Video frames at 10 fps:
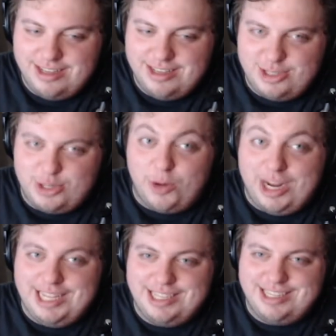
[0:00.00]

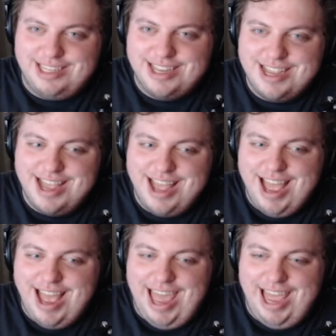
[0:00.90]
Screens,
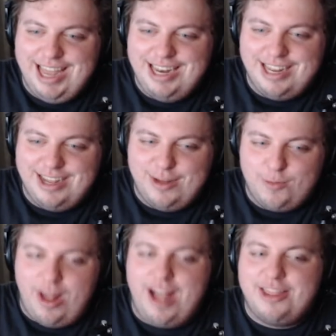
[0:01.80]
and
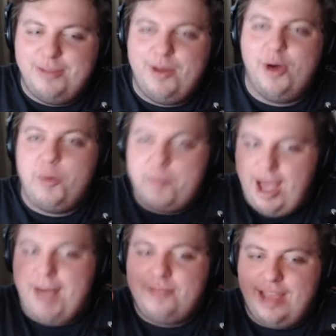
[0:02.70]
Rock the Boat
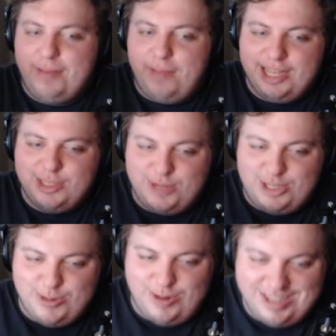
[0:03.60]
popped up as we
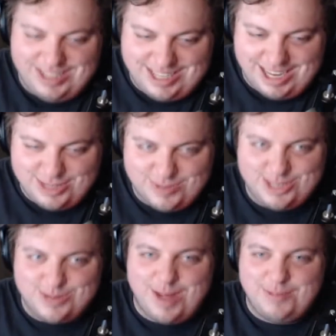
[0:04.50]

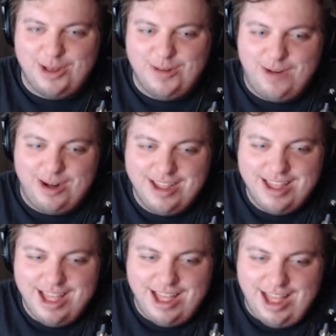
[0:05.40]
swapped over.
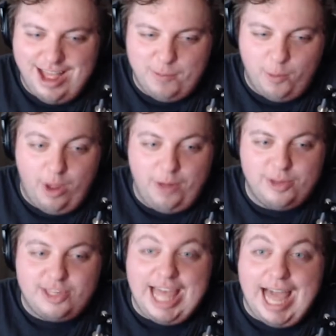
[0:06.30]
What
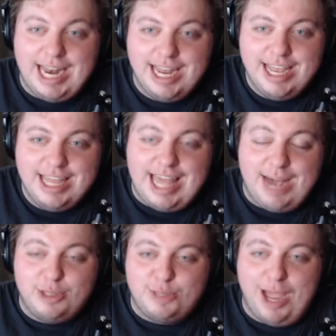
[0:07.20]
was that? That
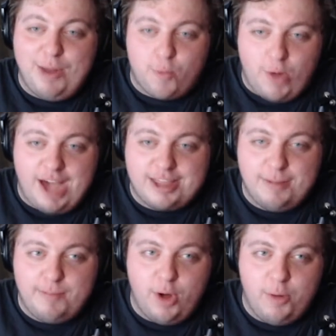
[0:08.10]
was my Rock the
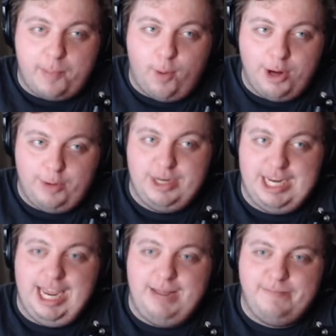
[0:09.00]
Boat point
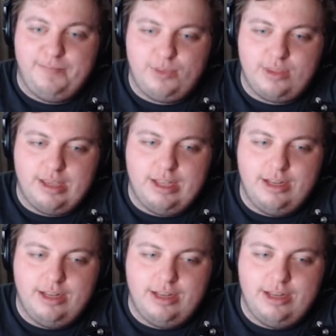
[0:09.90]
redeem.
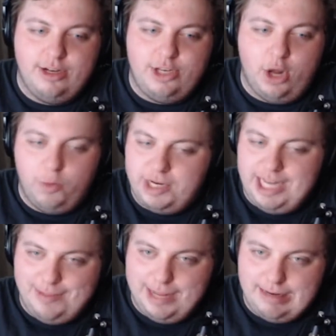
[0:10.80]
Don't
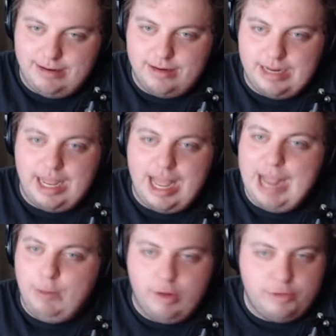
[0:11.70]
redeem it.
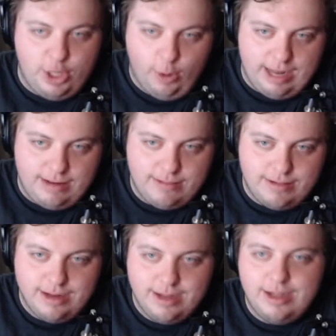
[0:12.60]
I won't do it.
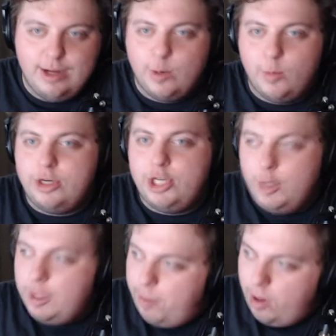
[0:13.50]
We're
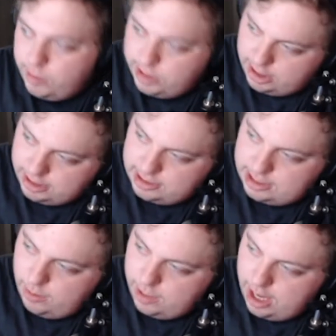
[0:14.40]
doing the poll results.
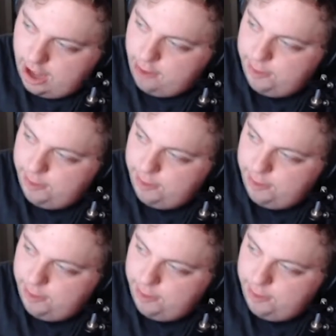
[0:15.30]
Here we go.